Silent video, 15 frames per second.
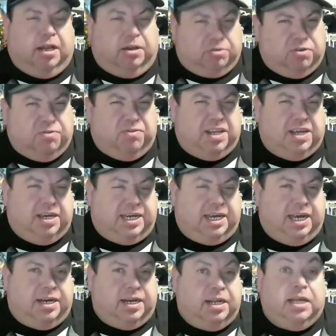I'll cover that
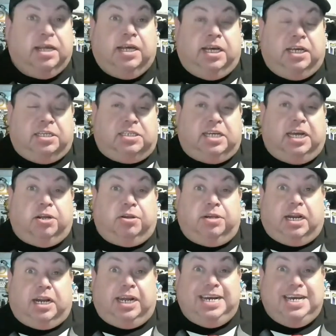again. Instead,
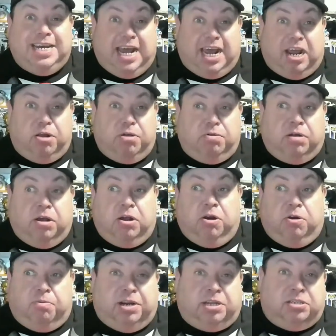online now,
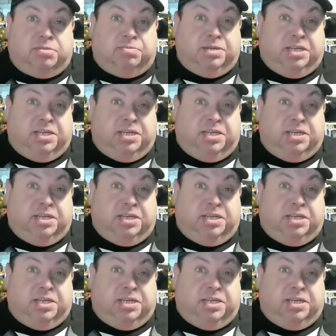ready to